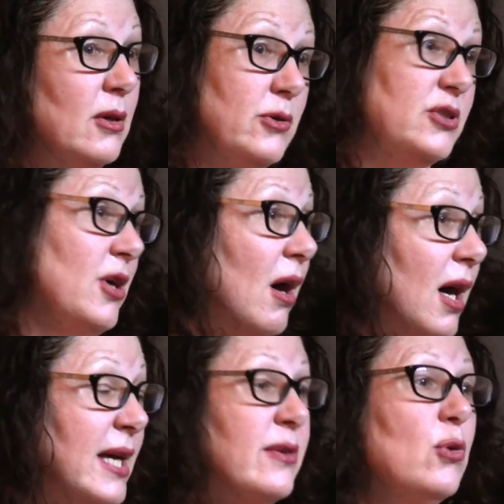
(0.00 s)
who's
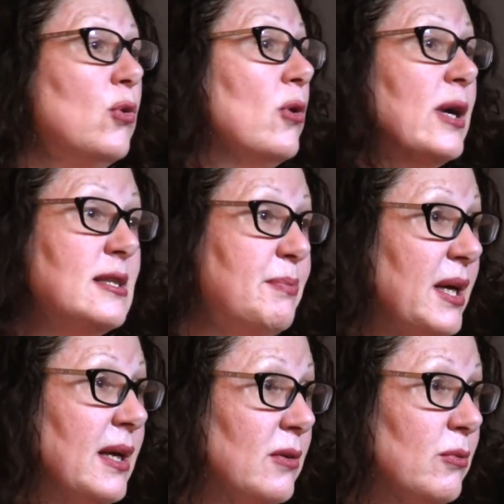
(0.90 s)
died or has
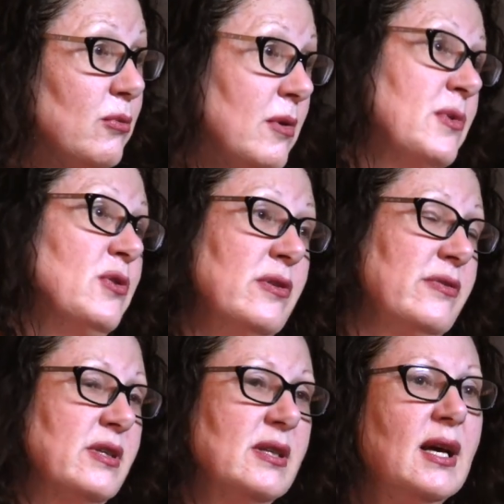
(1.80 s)
been
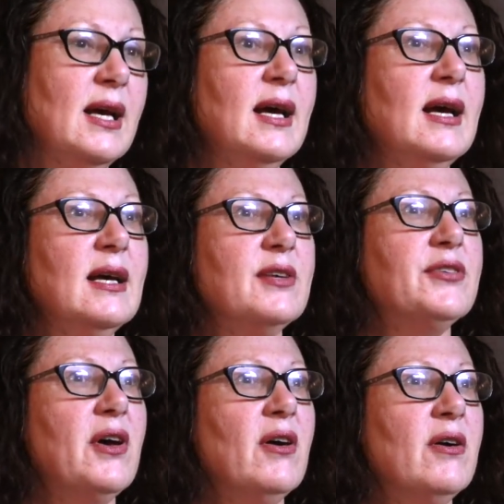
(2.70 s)
removed.
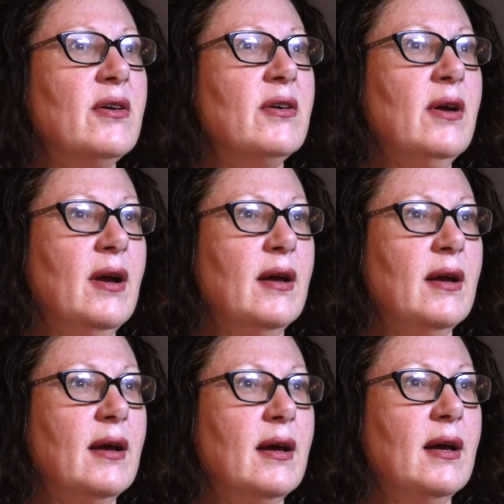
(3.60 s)
So
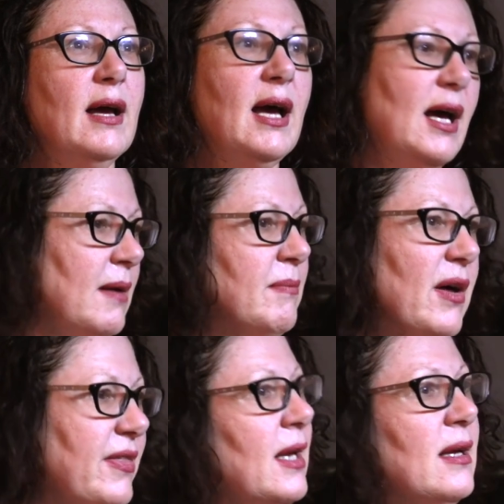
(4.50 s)

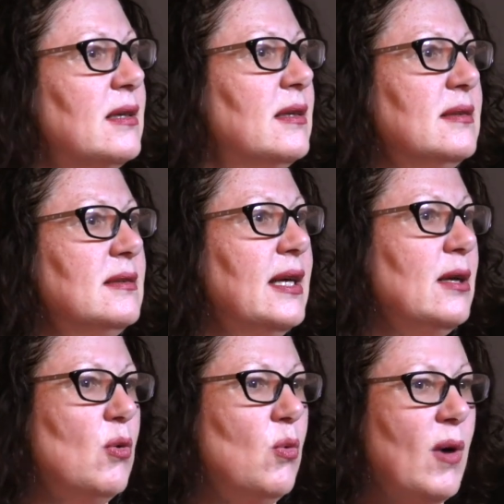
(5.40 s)
I think
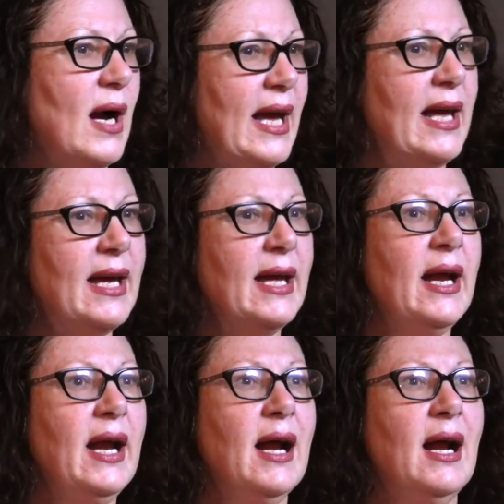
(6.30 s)
in a way,